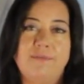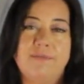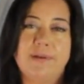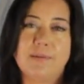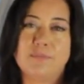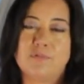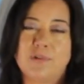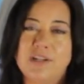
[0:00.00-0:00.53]

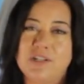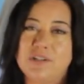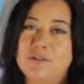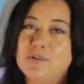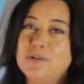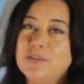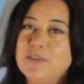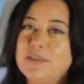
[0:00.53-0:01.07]

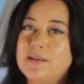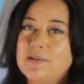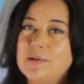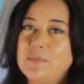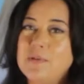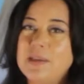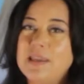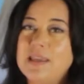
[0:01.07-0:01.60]
vibrational
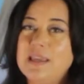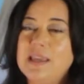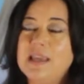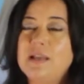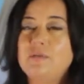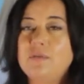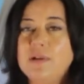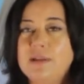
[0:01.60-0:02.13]
therapy,
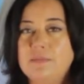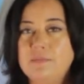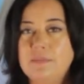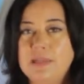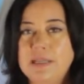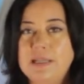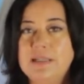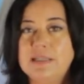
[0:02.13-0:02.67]
and what it
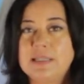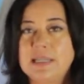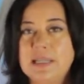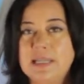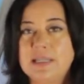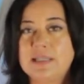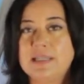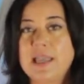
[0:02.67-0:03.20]
means
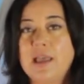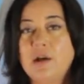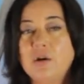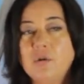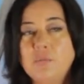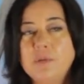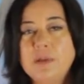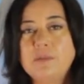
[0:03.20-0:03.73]
is
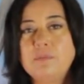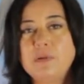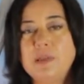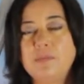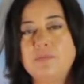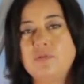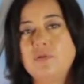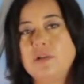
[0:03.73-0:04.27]
helping
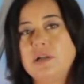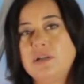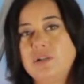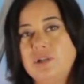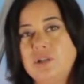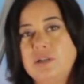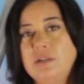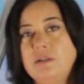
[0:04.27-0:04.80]
people
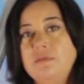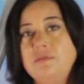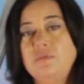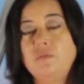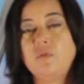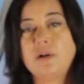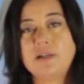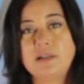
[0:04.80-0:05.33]
achieve
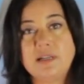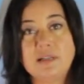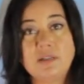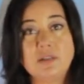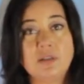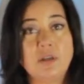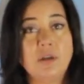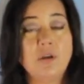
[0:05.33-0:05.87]

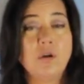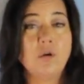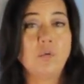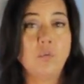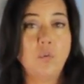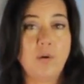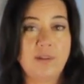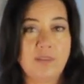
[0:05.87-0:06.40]
oneness
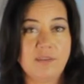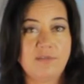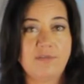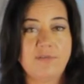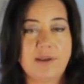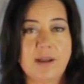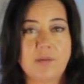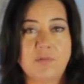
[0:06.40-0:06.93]
with the
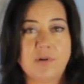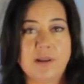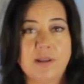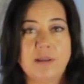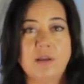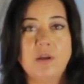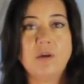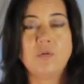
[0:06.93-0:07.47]
fabric,
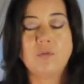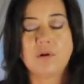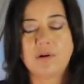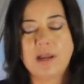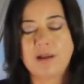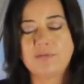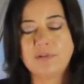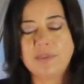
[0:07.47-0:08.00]
where
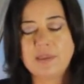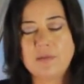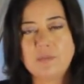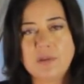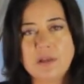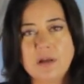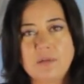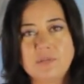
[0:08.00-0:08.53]
everything
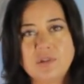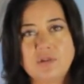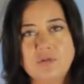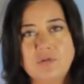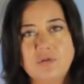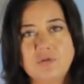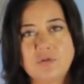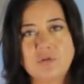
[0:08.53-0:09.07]
becomes
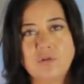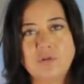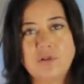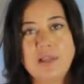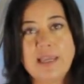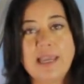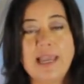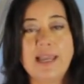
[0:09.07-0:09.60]
neutral
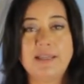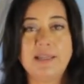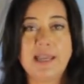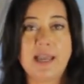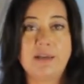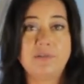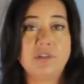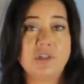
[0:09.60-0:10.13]
and you
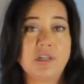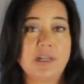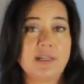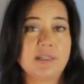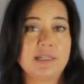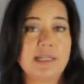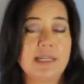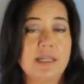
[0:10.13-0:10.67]
have a
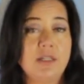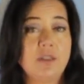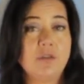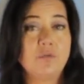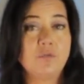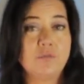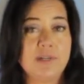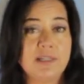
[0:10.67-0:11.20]
chance to hit the
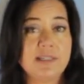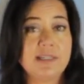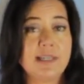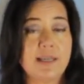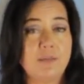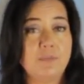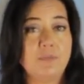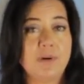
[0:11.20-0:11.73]

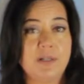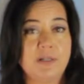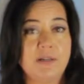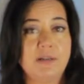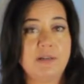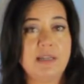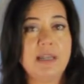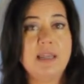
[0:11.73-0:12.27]
reset
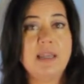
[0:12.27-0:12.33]
button